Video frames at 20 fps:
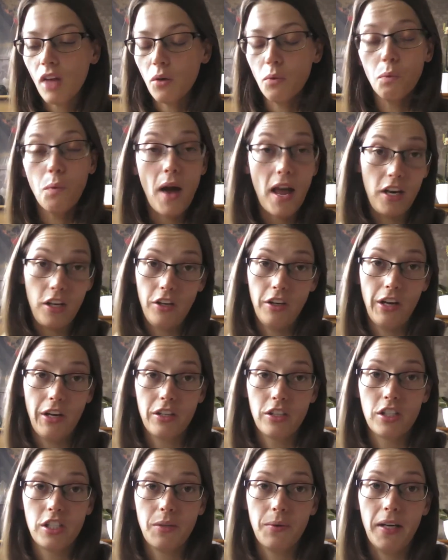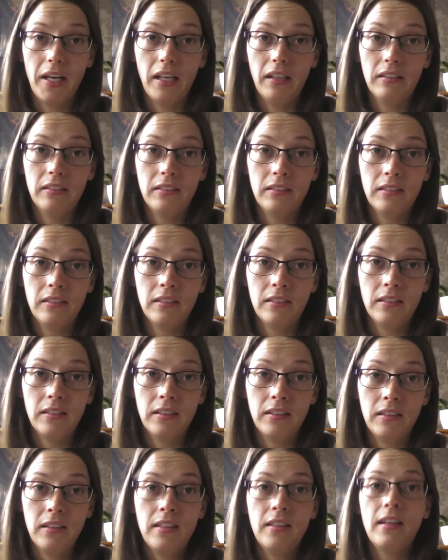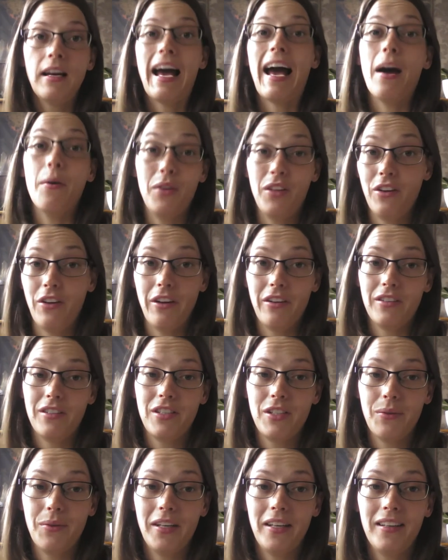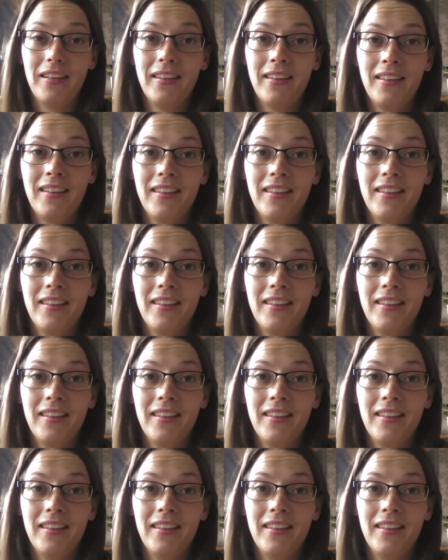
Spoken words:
When are you going to do it? How are you going to do it?